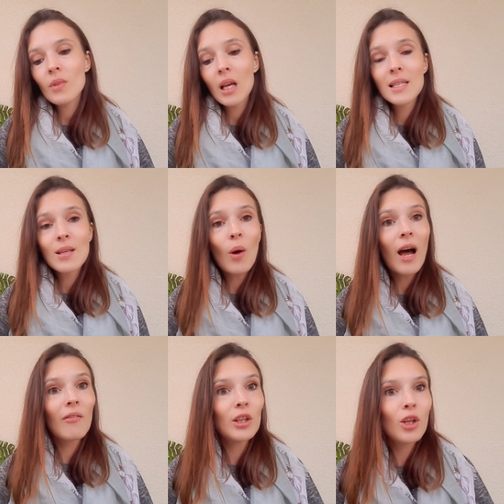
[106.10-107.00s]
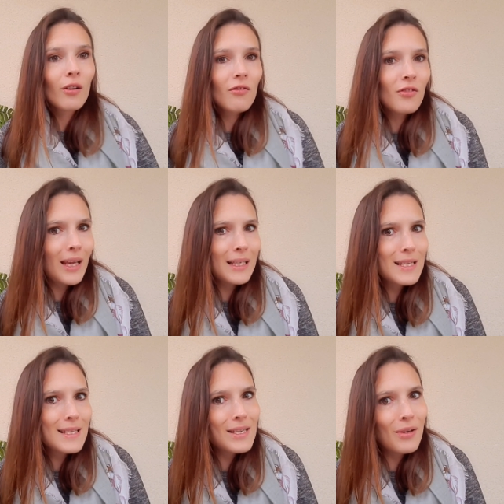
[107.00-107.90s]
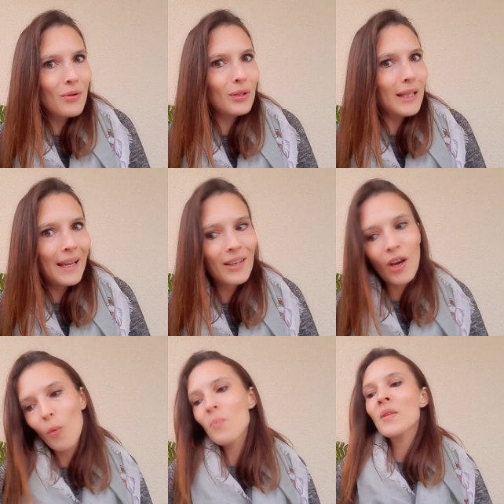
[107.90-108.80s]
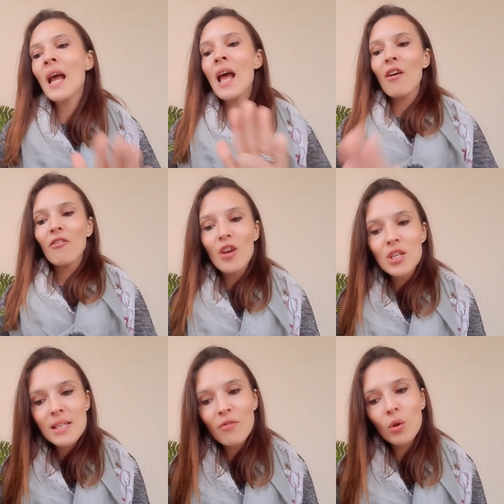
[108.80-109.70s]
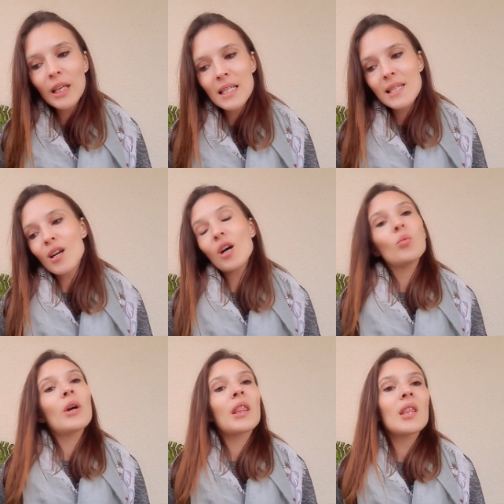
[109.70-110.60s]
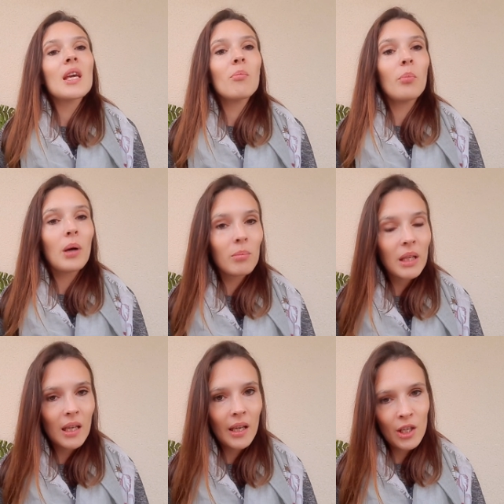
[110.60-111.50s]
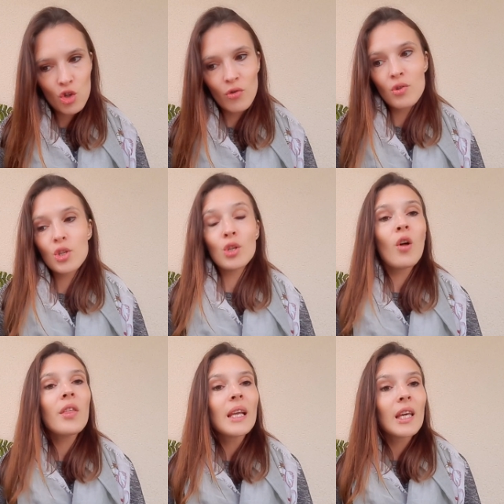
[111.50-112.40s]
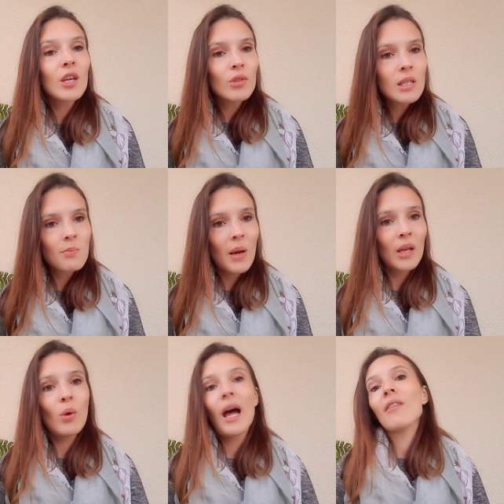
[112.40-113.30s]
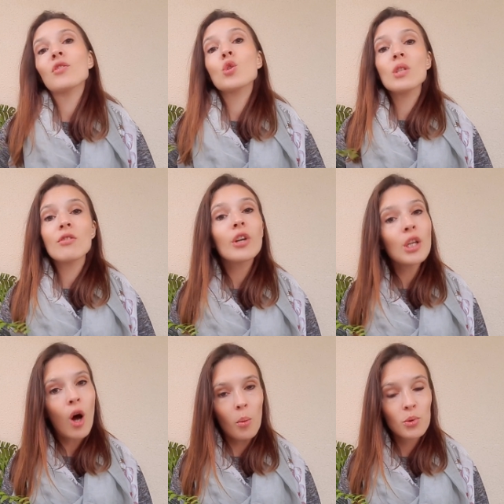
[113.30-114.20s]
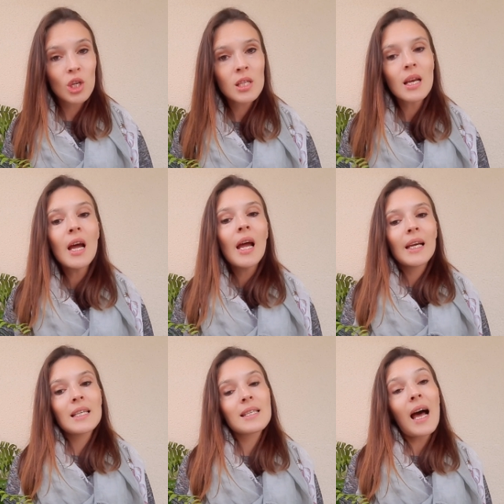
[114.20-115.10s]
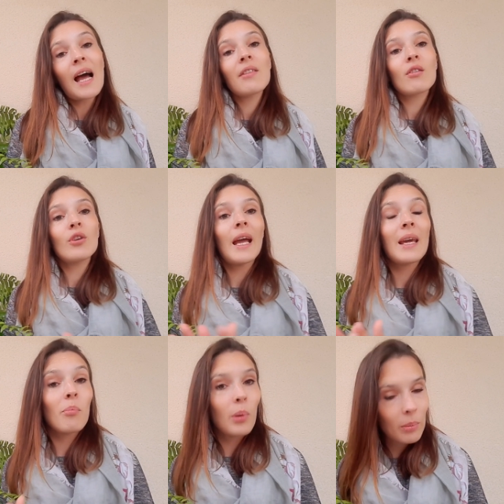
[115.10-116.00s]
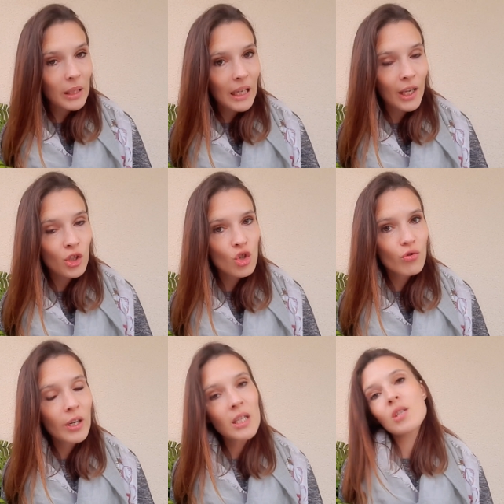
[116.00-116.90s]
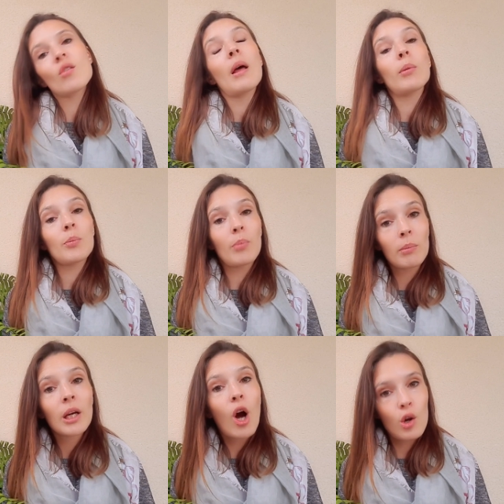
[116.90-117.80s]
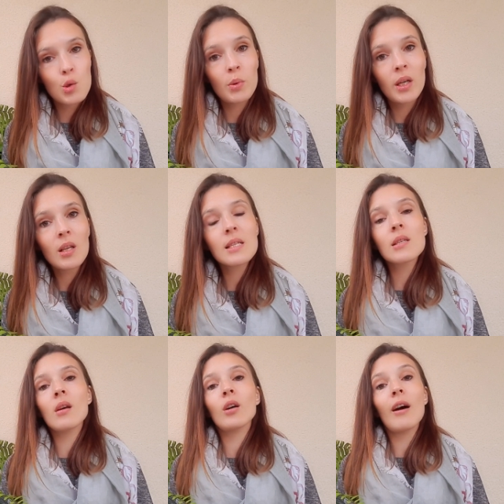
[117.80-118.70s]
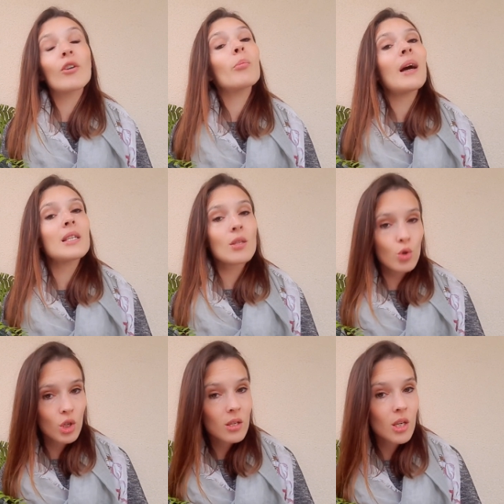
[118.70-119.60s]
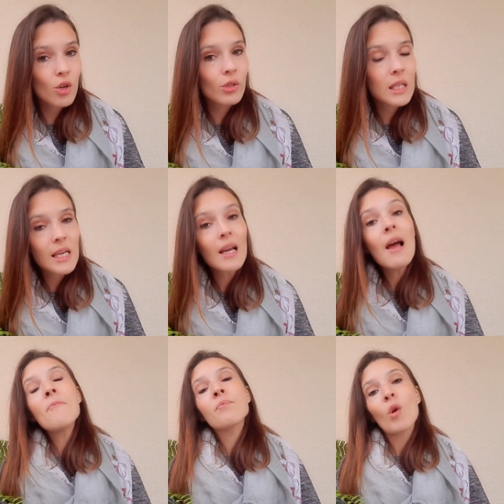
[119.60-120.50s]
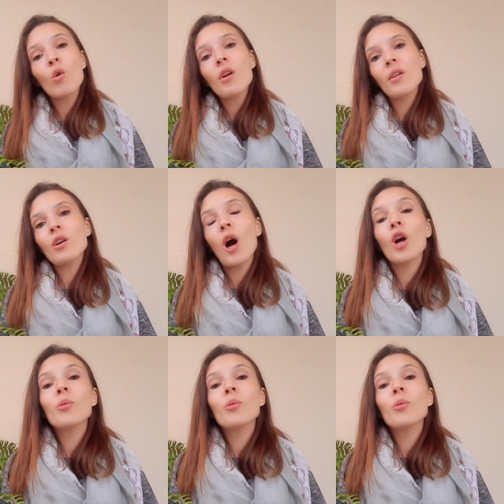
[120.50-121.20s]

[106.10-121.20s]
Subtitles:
So I have a lot of things to let you know. First of all, let's start with the public insurance. You know that here in Spain, we have two different options. It's either a public insurance, so that public hospitals covered by Social Security, or there are